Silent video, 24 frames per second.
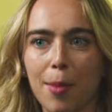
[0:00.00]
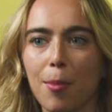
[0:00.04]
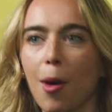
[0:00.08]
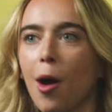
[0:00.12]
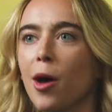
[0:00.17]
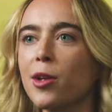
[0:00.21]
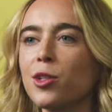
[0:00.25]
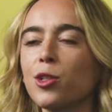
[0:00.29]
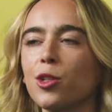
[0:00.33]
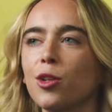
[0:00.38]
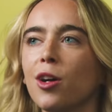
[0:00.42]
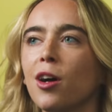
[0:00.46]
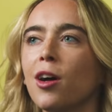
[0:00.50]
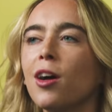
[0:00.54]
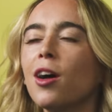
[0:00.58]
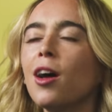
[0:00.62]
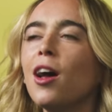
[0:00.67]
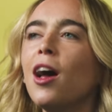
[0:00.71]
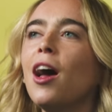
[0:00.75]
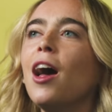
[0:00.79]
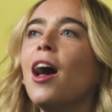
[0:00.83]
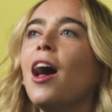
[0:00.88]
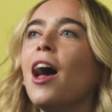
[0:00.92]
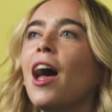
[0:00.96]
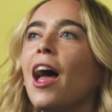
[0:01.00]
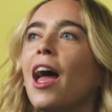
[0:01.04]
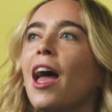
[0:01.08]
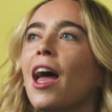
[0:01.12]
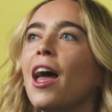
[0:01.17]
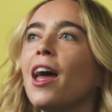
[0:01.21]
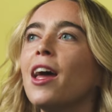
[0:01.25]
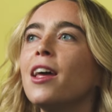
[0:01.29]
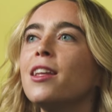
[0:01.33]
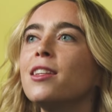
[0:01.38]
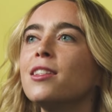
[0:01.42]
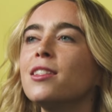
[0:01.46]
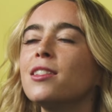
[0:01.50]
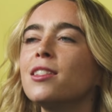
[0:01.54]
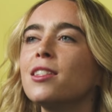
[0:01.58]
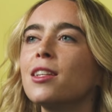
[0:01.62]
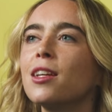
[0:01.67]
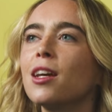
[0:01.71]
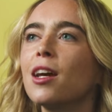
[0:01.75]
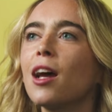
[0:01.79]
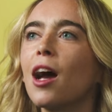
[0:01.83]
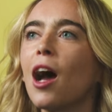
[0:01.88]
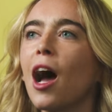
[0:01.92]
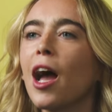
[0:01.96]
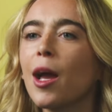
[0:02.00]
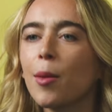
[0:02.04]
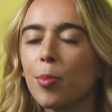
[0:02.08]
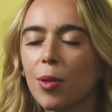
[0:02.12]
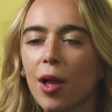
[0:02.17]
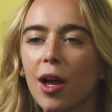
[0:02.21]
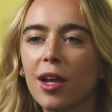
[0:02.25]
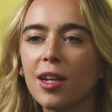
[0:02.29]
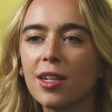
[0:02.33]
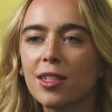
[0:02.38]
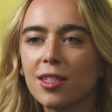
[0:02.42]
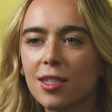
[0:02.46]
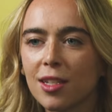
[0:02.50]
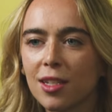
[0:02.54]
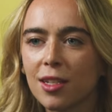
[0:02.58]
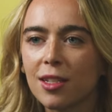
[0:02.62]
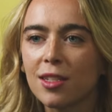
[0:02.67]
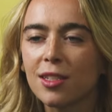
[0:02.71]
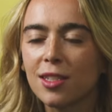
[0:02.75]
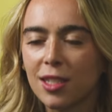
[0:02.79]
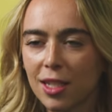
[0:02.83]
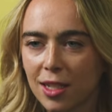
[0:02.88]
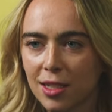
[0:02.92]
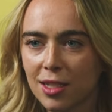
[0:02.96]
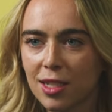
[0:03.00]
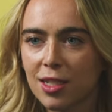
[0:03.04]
mantra, and I applied it to Seek